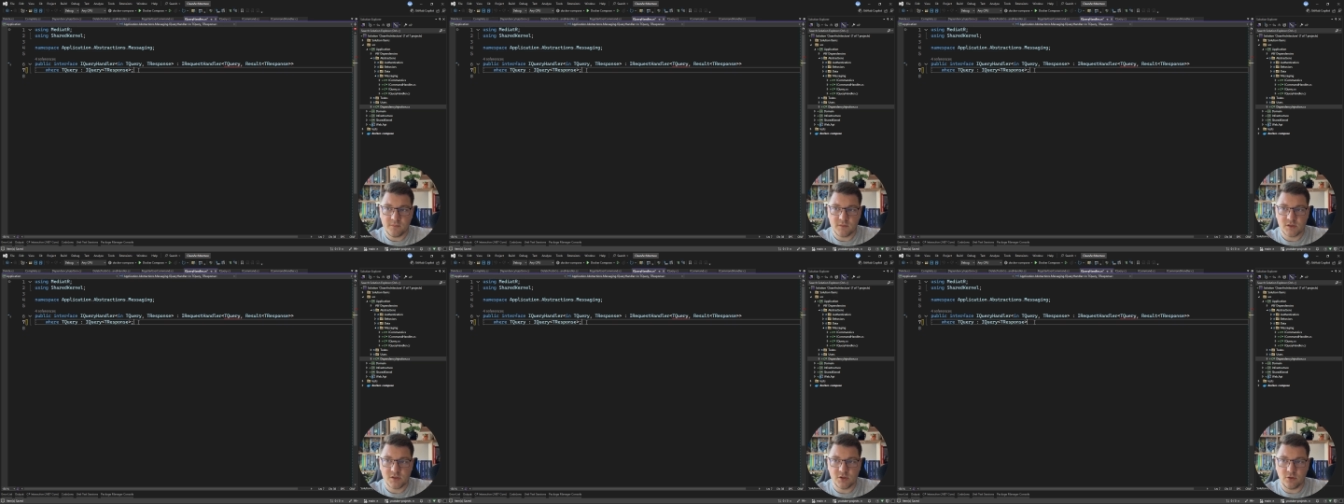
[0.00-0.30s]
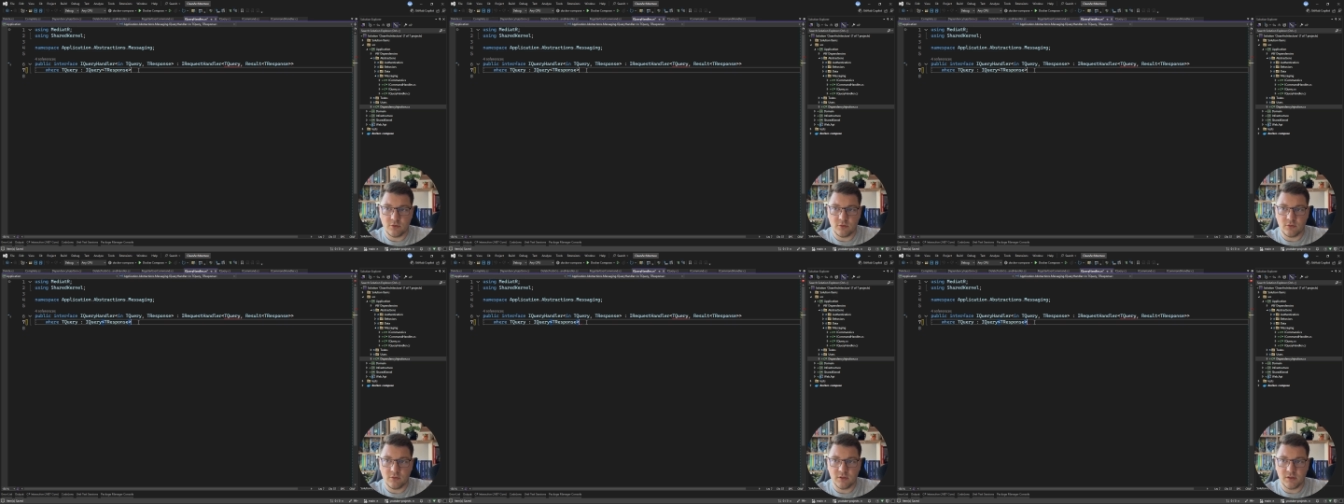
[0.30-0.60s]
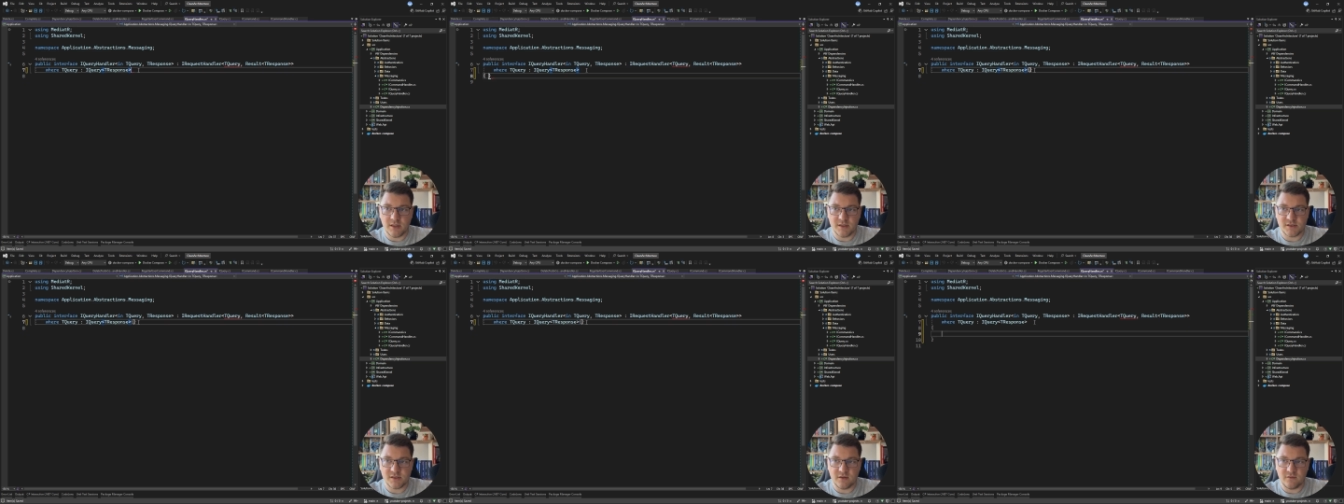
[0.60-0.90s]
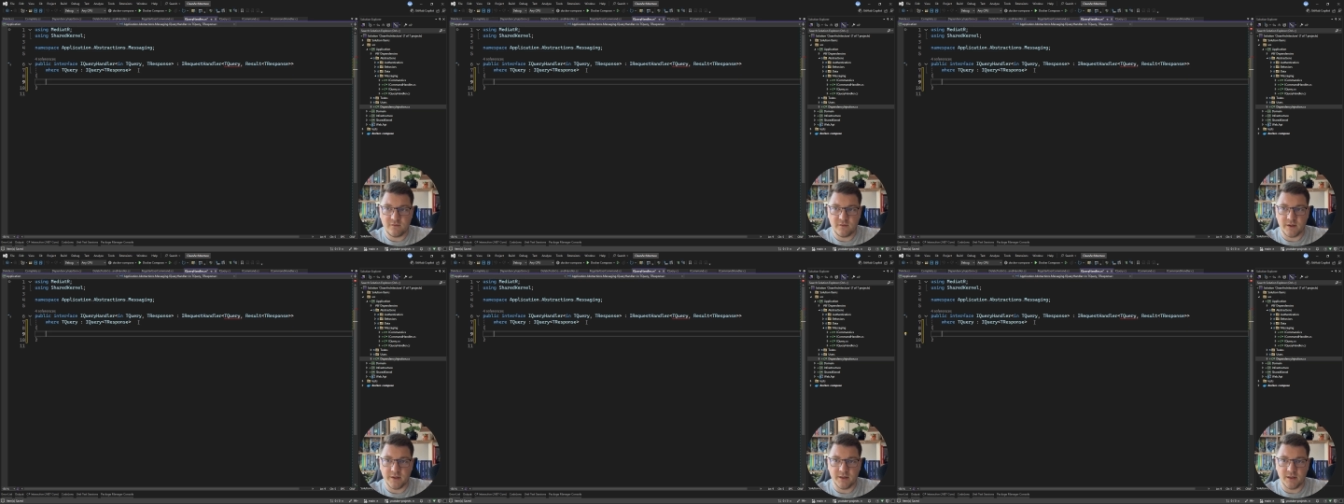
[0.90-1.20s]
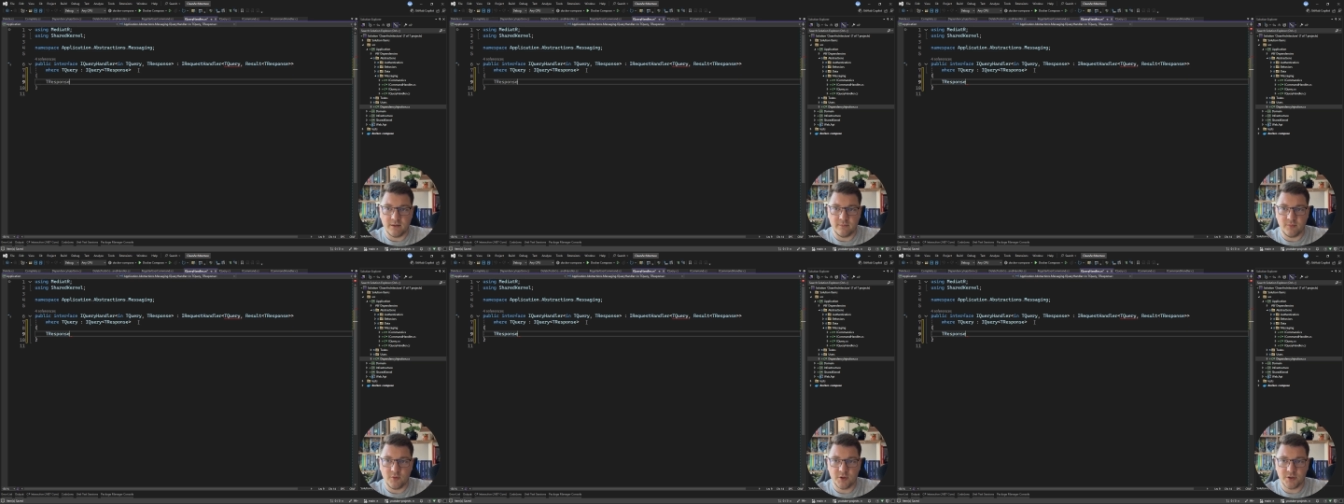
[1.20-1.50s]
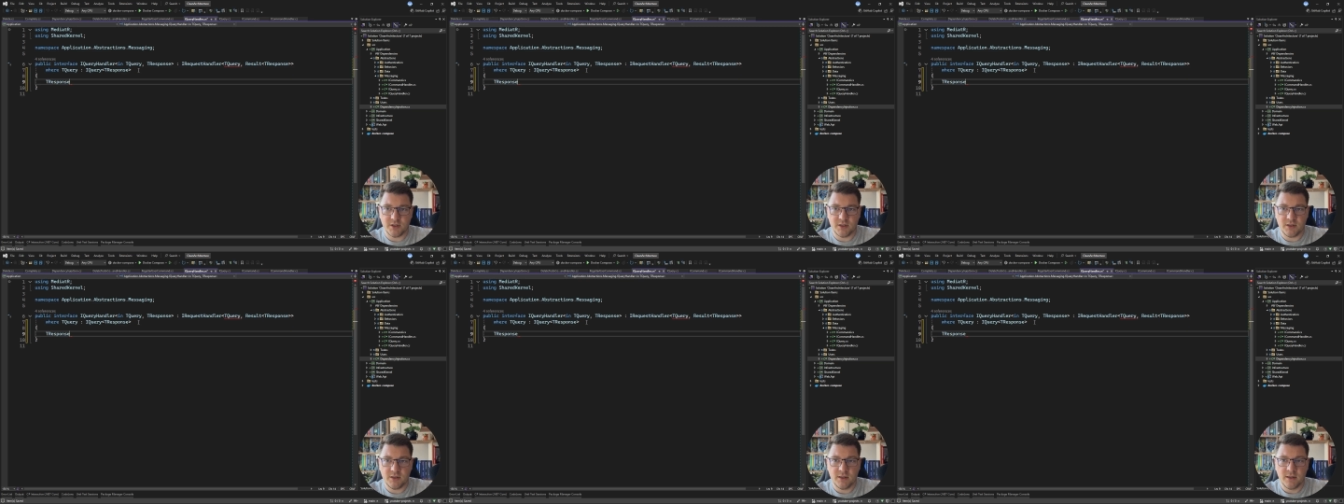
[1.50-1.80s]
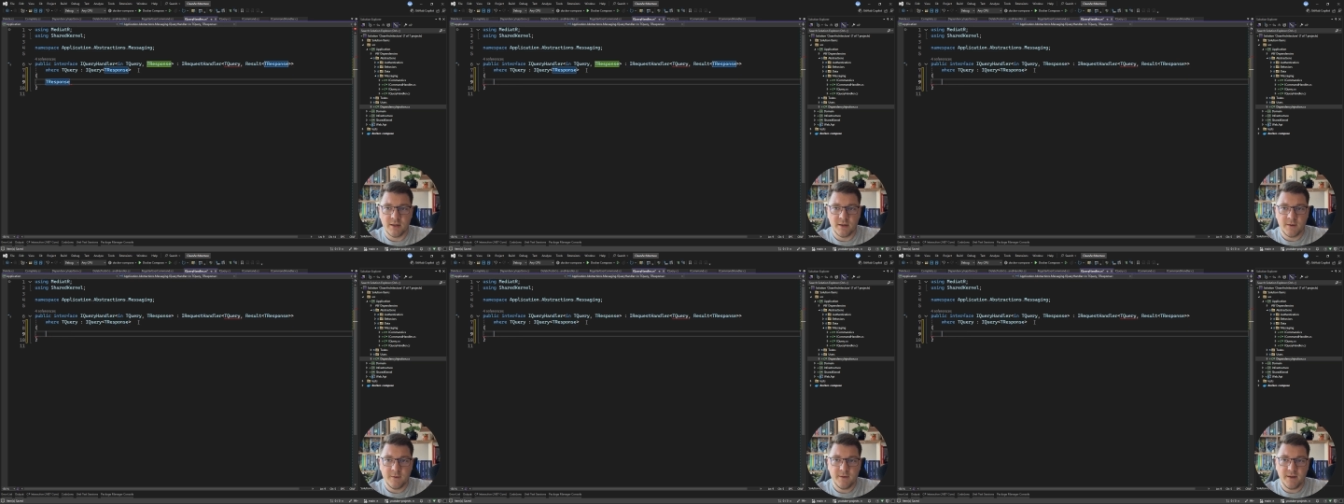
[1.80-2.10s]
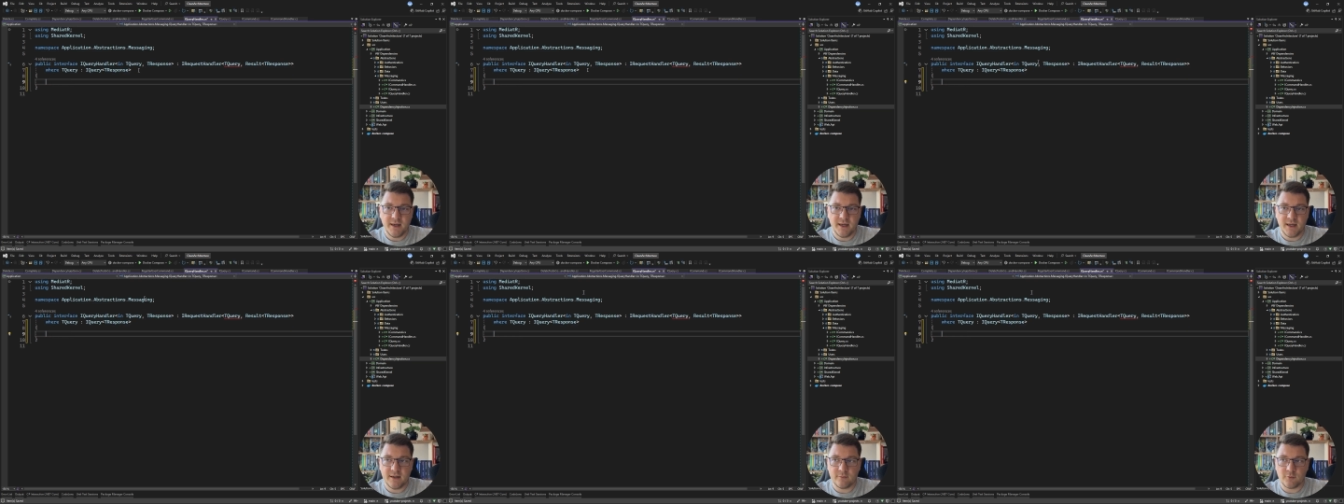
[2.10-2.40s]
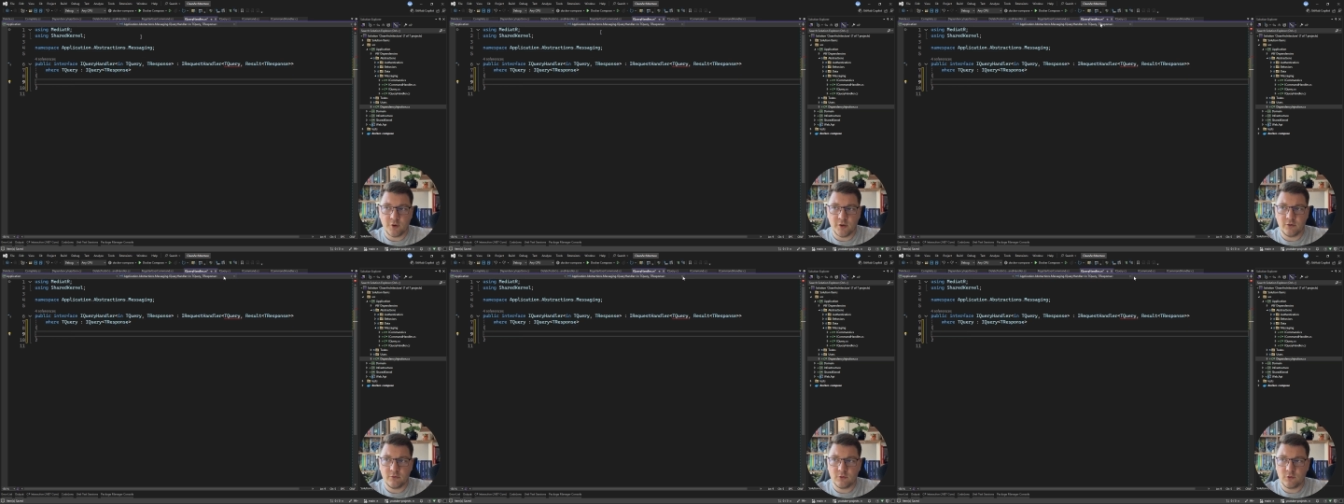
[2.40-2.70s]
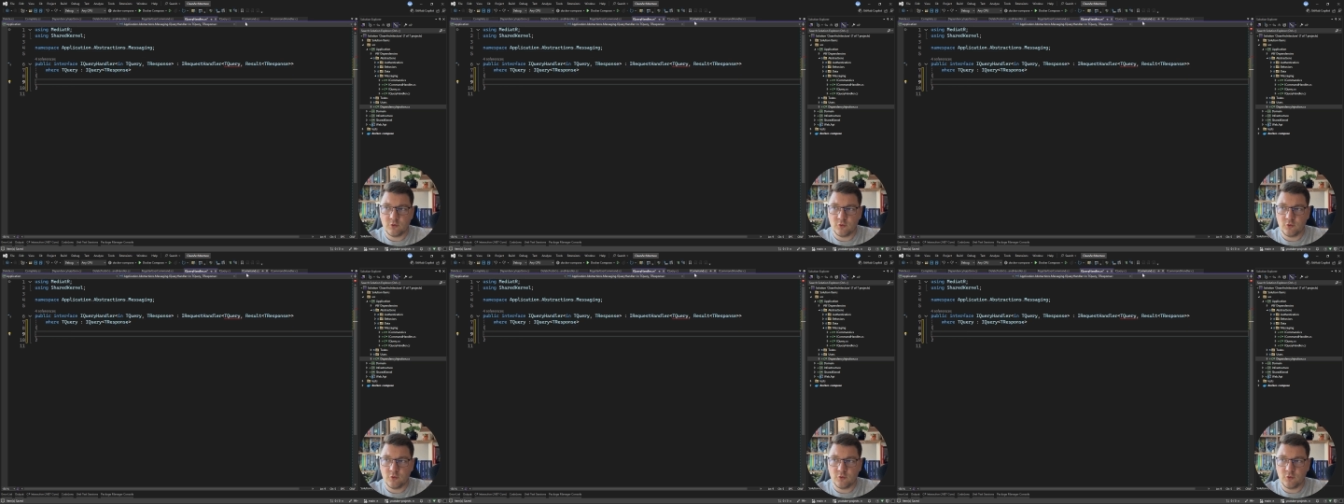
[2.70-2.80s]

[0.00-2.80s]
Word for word: So let's define a body and I'm going